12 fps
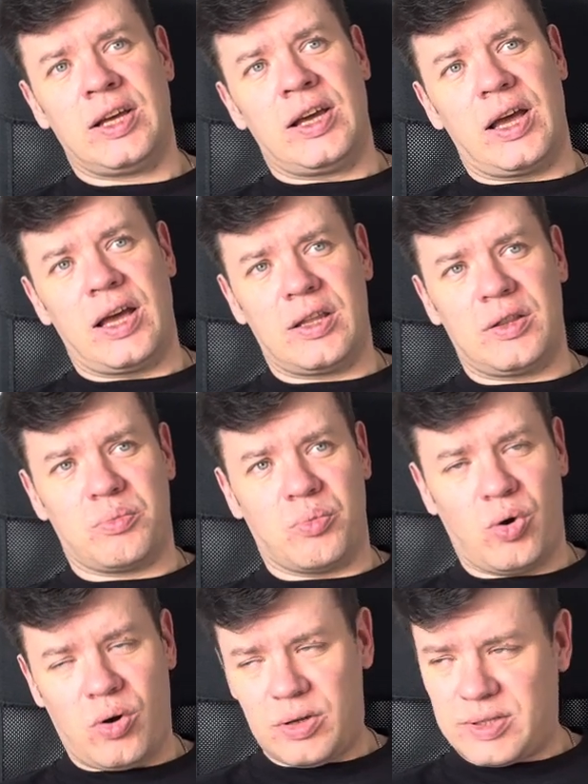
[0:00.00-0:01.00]
and
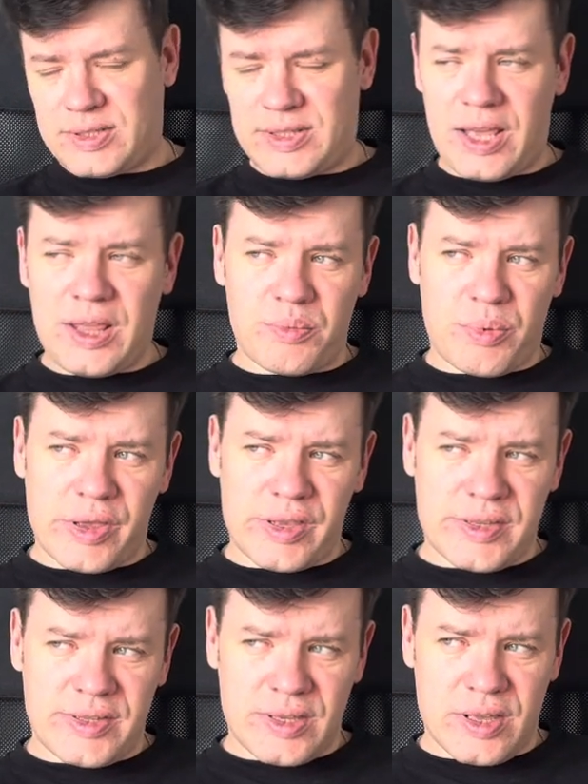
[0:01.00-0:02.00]
more
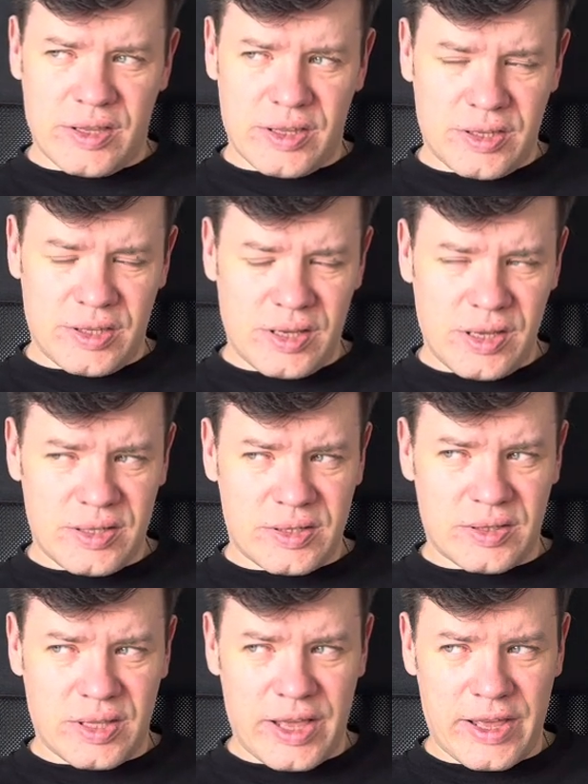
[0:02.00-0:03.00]
state-based
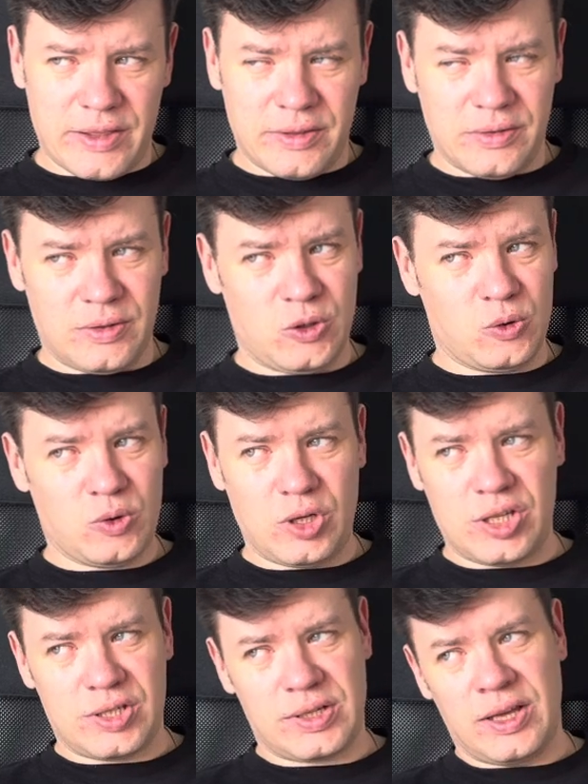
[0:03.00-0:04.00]
CRDTs, then you
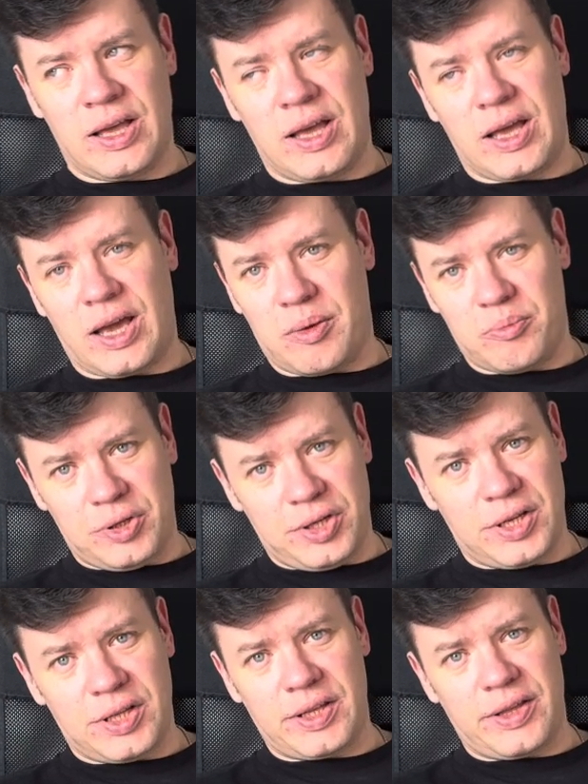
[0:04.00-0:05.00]
need
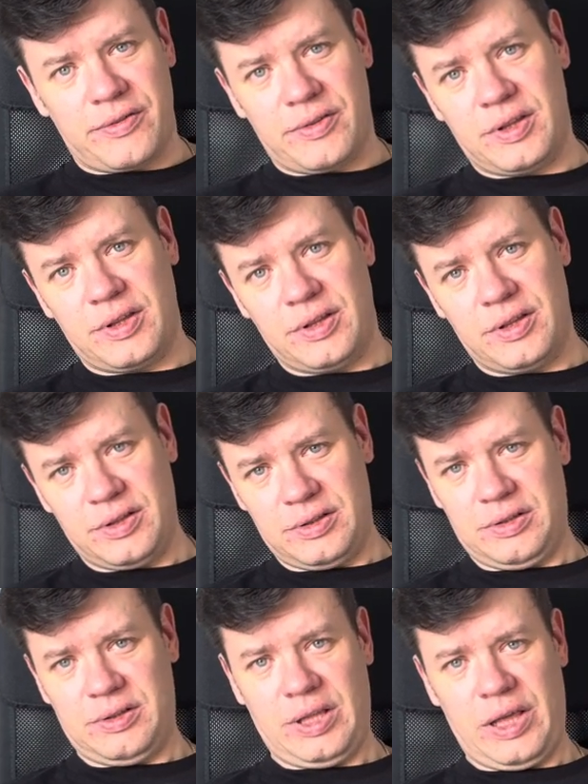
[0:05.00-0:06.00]
completely
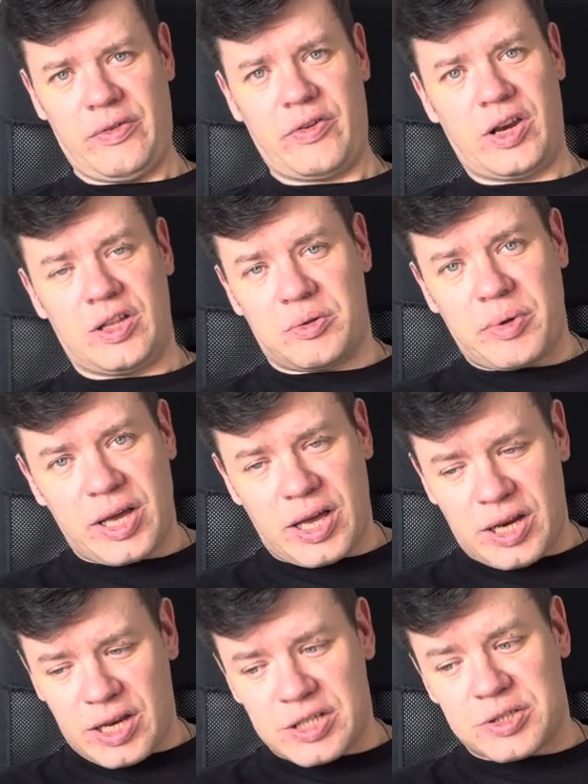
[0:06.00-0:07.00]
different
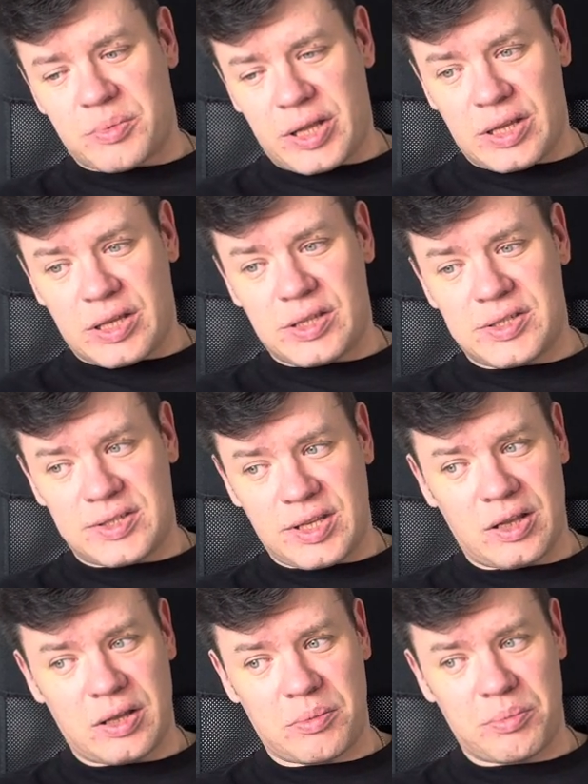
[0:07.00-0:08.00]
mechanism, and it's
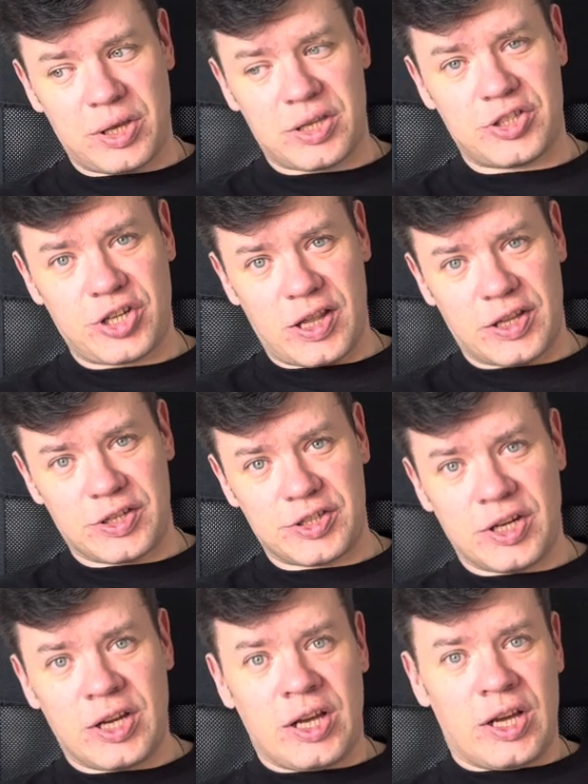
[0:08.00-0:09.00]
still a big challenge
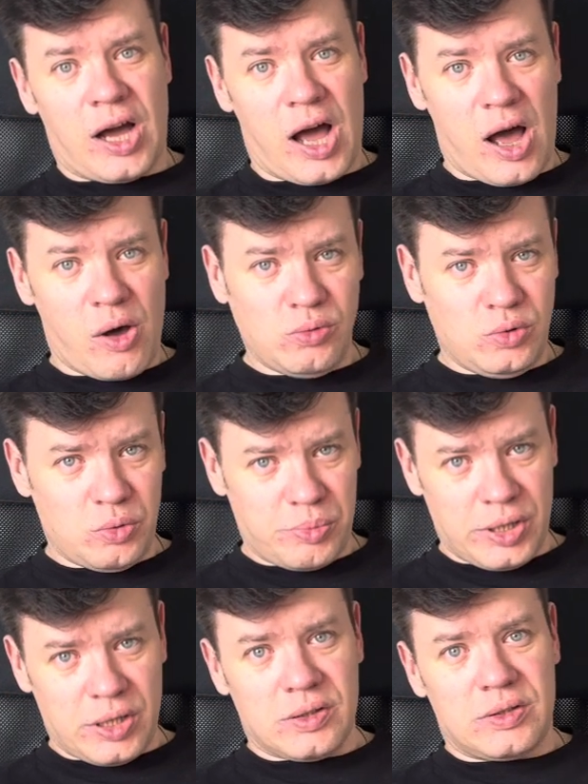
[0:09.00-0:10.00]
how to
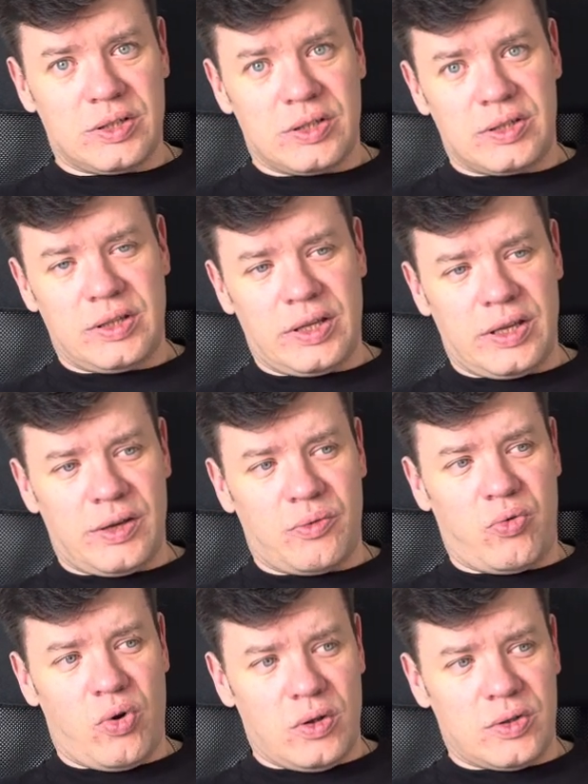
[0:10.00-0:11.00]
build the
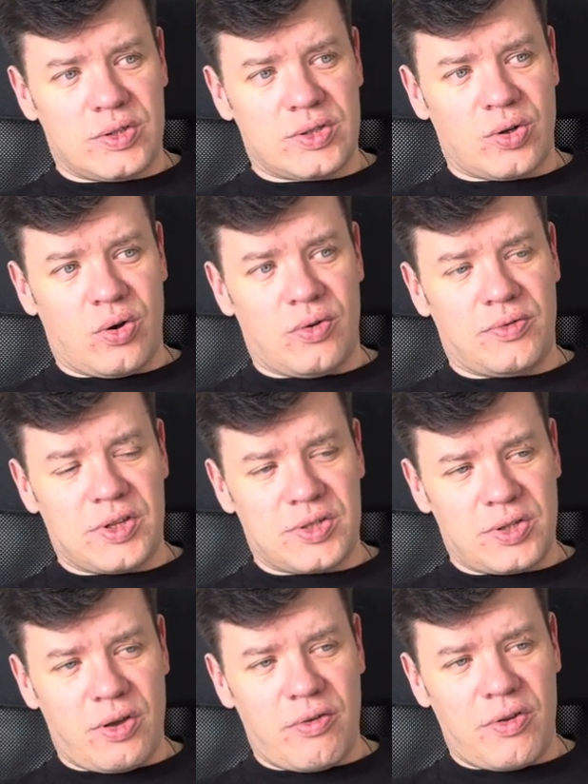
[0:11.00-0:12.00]
vaults of the
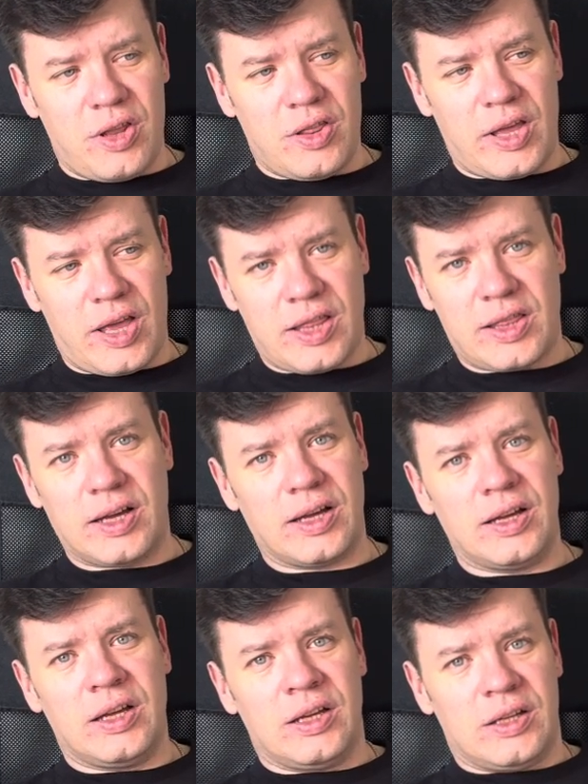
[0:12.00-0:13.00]
sovereign data
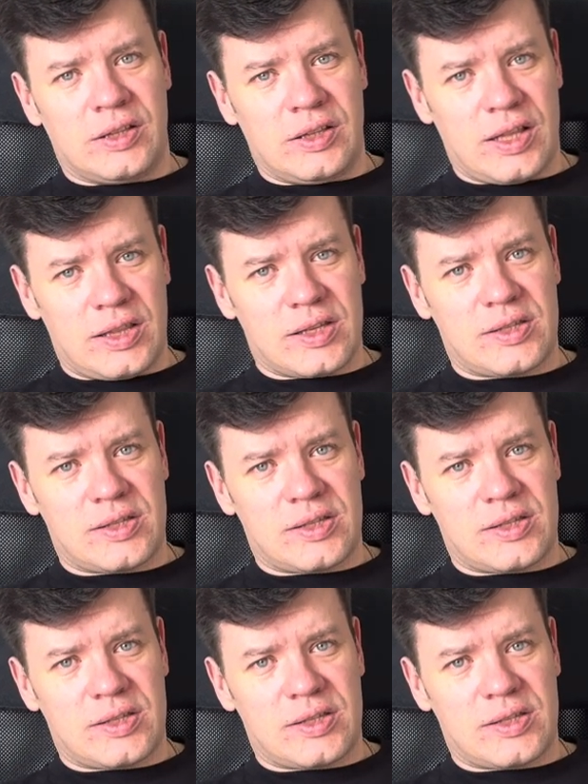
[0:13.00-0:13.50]
that are